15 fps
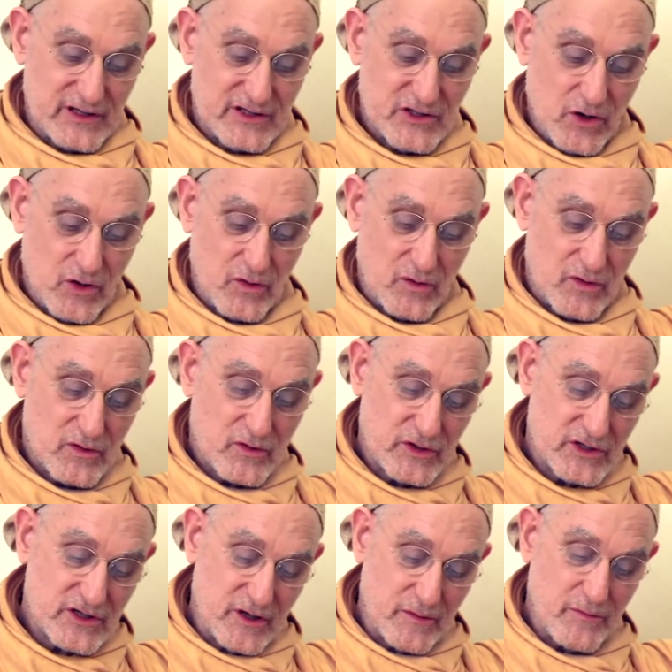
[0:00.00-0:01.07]
So
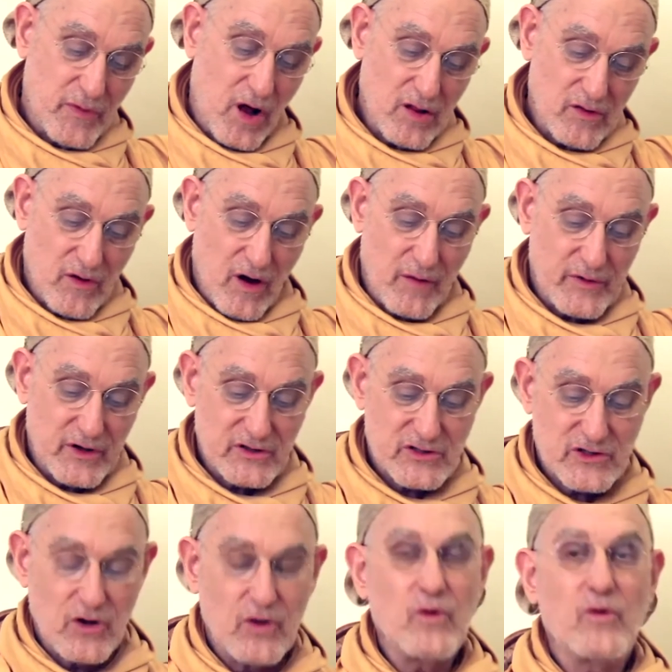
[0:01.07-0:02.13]
Krishna and Balaram are
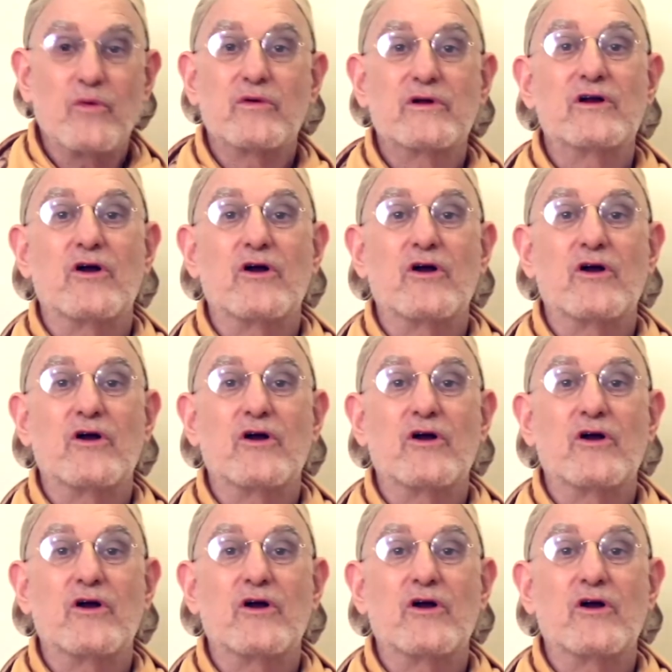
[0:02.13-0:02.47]
so,